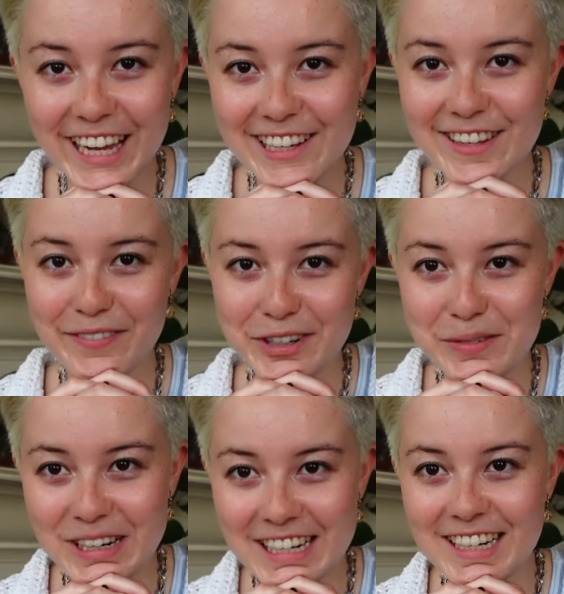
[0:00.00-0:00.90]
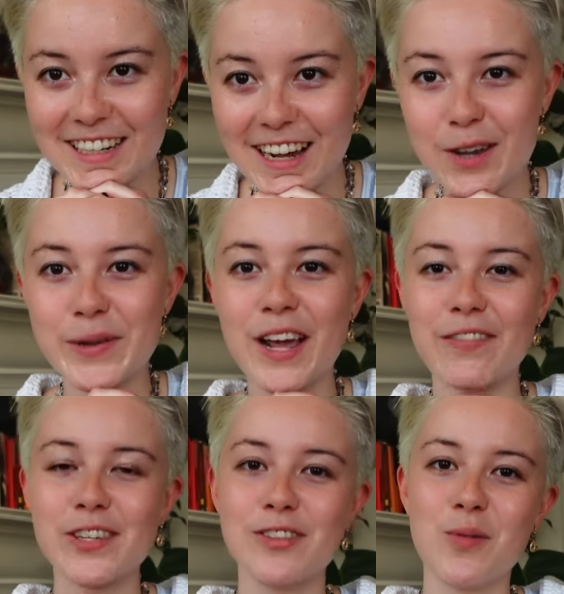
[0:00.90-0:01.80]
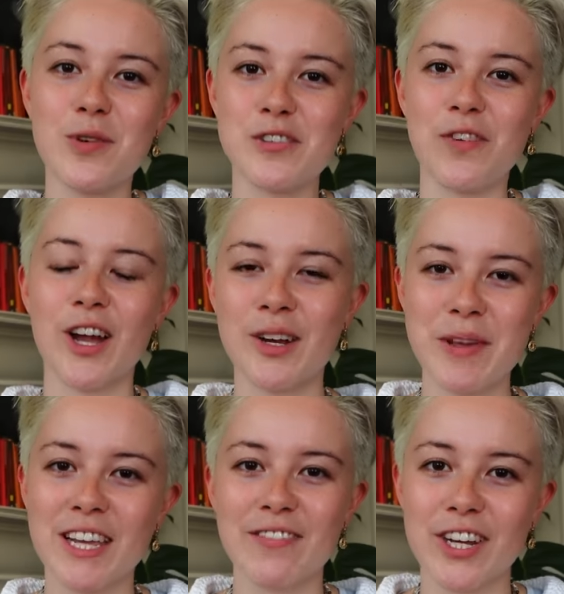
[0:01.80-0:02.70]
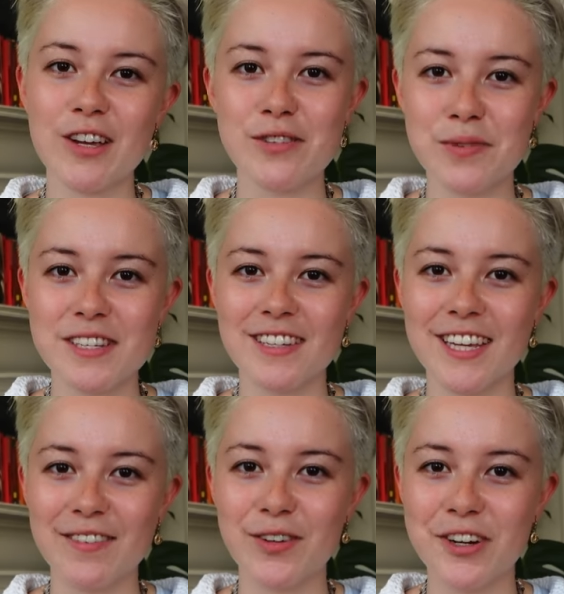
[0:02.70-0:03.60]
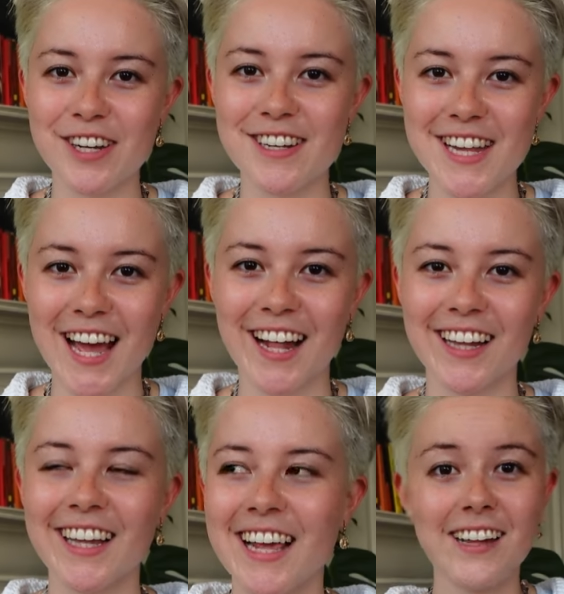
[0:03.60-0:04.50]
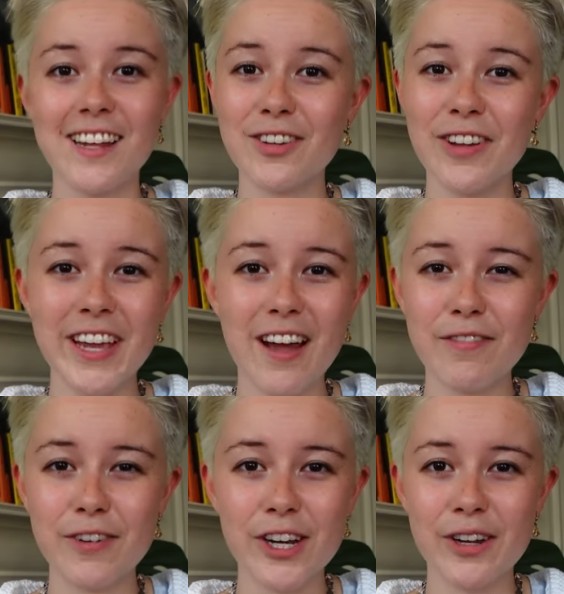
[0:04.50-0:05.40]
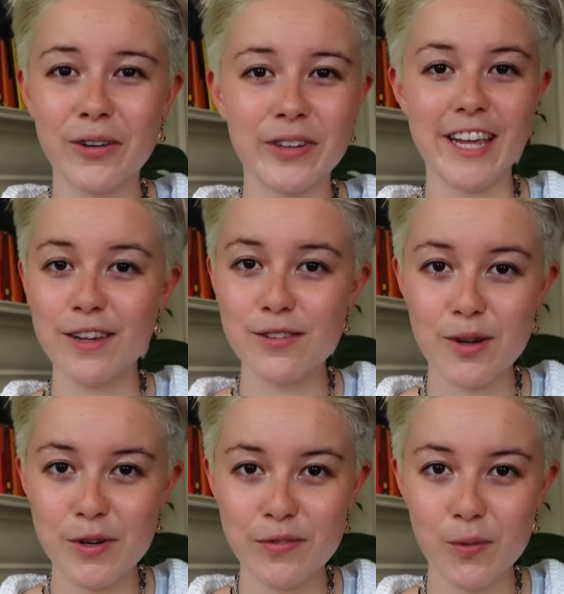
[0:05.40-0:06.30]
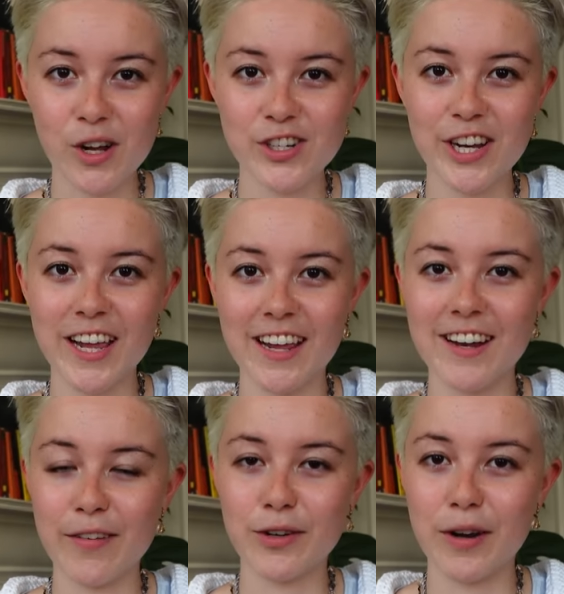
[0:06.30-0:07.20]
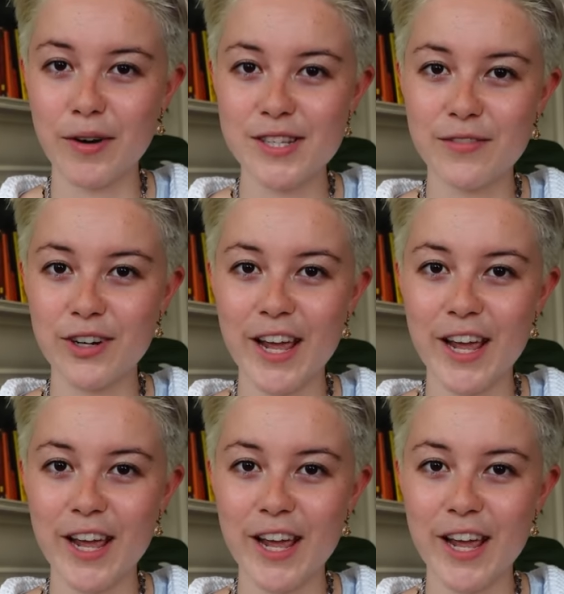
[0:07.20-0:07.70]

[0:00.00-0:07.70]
Thanks everyone. I've been having so much fun making videos recently, if you couldn't tell. And that's all I have for you. Thank you so much for watching and have a great rest of your